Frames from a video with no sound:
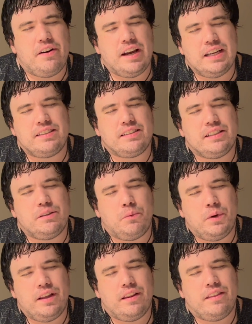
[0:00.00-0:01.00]
nicely
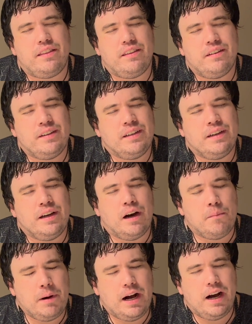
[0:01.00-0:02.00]
with
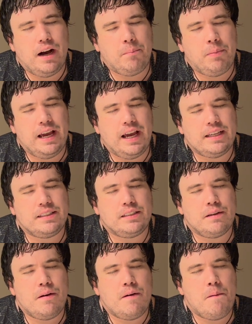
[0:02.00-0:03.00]
a Baja
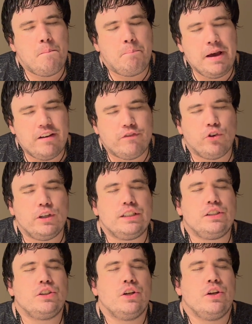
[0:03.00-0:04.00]
Blast
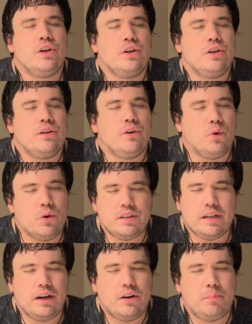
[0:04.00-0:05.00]
beverage or
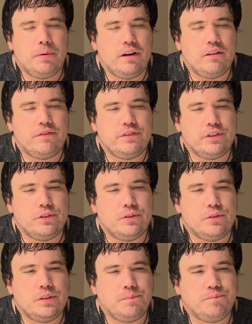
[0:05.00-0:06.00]
Taco Bell
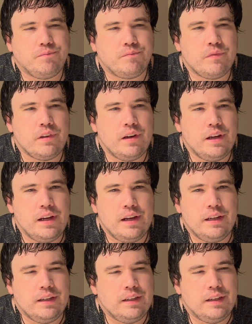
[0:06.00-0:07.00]
food.
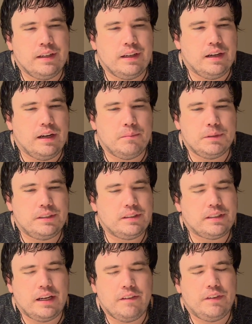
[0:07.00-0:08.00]
It's
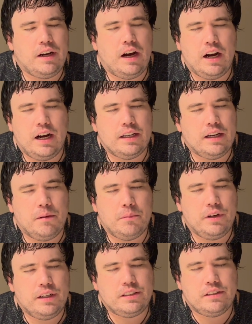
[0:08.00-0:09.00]
just kind of an odd
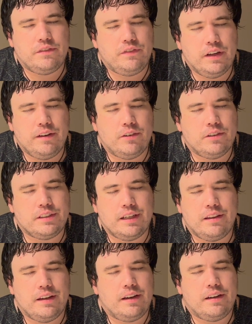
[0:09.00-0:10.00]
combination of flavors. I
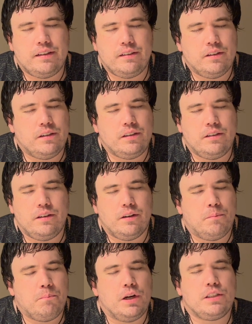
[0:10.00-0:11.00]
think
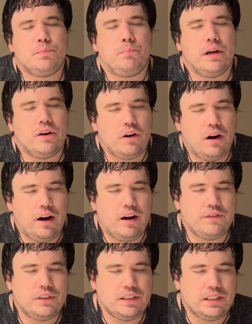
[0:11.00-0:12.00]
you're much better
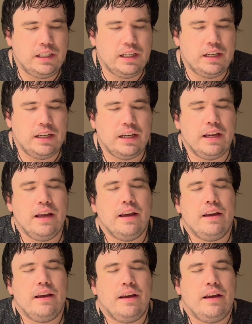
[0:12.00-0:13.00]
off just getting
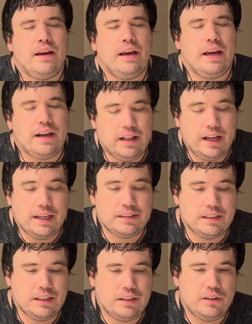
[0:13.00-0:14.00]
a
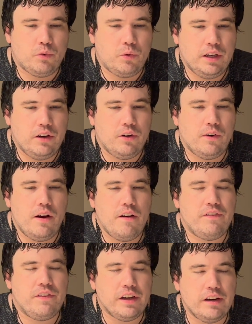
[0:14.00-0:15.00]
classic Dorito
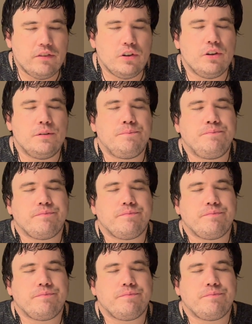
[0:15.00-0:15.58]
flavor.